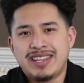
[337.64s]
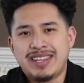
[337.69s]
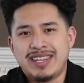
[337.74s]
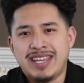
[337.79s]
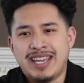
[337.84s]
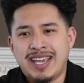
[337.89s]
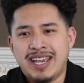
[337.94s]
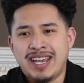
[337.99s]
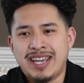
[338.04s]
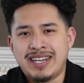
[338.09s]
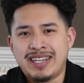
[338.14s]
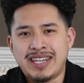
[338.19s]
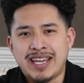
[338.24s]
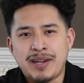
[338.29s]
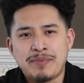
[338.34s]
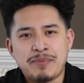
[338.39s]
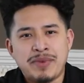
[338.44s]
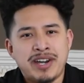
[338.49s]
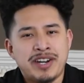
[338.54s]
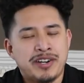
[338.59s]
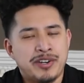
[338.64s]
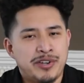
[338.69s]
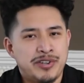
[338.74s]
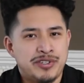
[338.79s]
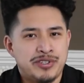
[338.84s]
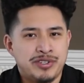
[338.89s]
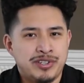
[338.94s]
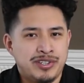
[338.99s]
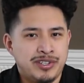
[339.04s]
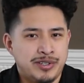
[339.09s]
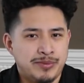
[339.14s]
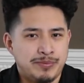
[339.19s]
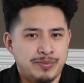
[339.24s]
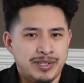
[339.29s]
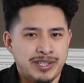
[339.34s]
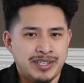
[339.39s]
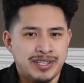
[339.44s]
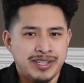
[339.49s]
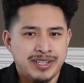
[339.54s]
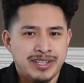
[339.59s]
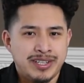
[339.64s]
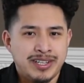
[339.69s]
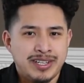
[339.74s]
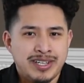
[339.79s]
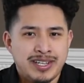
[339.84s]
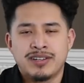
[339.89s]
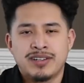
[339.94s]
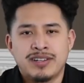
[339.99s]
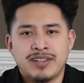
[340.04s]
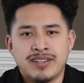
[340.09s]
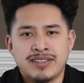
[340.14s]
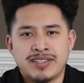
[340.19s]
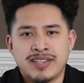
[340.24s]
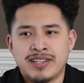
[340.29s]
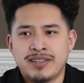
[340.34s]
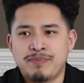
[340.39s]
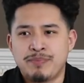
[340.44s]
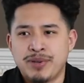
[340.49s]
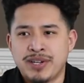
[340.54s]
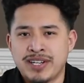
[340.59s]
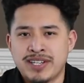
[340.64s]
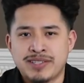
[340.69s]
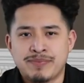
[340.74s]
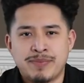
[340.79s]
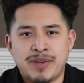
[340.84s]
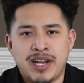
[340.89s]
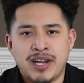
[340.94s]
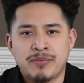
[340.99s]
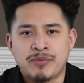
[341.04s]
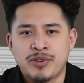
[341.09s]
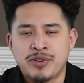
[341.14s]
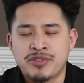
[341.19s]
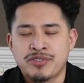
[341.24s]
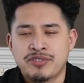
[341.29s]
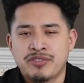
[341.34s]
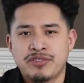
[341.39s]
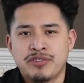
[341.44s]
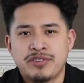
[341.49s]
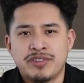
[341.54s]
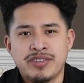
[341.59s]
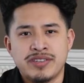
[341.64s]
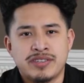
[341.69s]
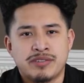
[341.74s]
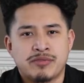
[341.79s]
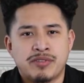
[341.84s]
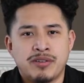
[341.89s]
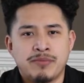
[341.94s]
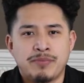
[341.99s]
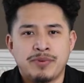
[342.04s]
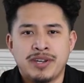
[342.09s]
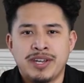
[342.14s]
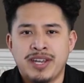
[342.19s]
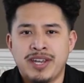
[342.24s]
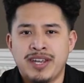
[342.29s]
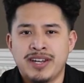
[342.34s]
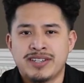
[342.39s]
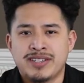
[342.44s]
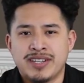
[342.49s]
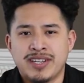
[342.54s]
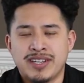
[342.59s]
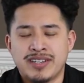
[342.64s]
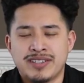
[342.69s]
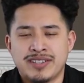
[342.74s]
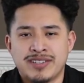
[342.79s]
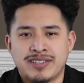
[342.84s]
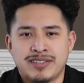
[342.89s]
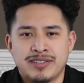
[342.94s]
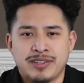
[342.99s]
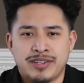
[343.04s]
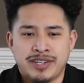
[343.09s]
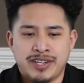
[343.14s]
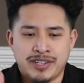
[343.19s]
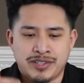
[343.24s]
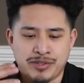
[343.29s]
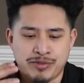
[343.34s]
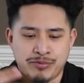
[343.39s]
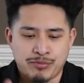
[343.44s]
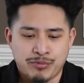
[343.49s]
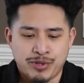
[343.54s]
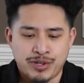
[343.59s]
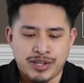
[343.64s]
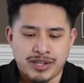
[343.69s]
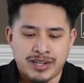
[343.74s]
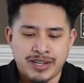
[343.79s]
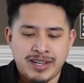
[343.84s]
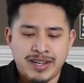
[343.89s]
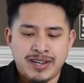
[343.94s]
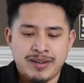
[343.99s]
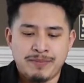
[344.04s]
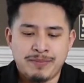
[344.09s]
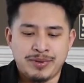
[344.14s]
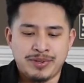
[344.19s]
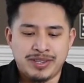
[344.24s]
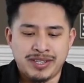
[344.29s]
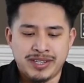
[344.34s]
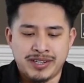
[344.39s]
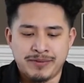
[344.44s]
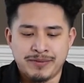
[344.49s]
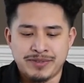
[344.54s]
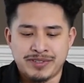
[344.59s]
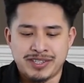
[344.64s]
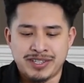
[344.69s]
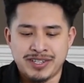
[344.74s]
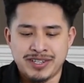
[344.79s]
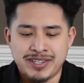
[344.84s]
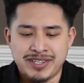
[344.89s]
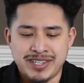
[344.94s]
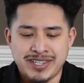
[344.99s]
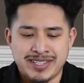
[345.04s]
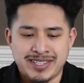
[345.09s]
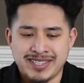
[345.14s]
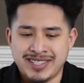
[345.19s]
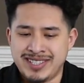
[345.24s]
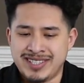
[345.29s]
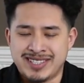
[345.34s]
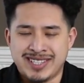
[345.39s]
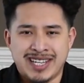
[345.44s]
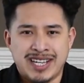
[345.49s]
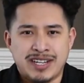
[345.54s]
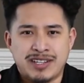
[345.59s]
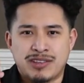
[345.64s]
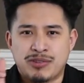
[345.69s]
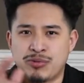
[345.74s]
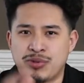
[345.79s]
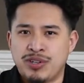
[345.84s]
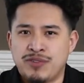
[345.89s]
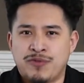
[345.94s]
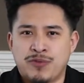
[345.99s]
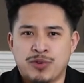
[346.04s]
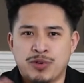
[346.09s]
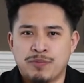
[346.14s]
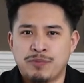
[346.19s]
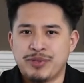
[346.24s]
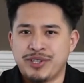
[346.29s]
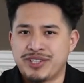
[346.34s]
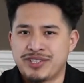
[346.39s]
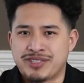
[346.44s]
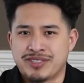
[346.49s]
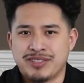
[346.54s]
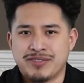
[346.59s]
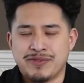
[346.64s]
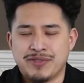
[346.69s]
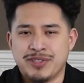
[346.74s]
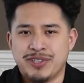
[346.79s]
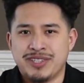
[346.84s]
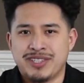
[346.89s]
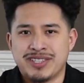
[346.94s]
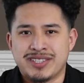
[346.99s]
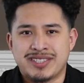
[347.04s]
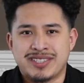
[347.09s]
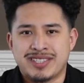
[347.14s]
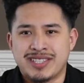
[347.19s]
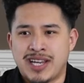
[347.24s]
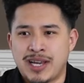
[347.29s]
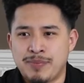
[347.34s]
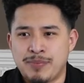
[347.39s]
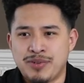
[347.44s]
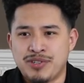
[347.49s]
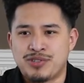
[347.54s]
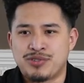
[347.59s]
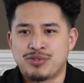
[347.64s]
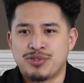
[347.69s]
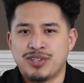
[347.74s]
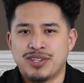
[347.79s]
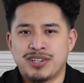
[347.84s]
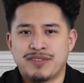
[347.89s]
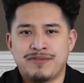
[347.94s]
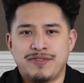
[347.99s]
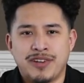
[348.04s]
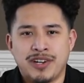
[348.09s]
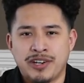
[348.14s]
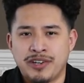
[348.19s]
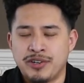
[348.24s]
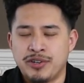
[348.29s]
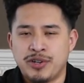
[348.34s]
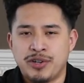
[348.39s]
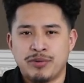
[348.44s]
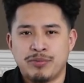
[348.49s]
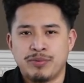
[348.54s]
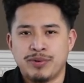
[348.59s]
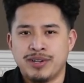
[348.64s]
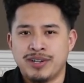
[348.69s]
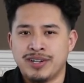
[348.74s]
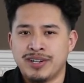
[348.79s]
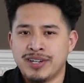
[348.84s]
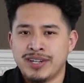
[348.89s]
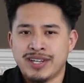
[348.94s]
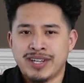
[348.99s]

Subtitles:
then that might hurt you a little bit. Let's say Billy's mom goes on your Instagram page and she's looking at your work, but then all of a sudden she sees like 3 or 4 pictures of you just sloppy drunk, falling over,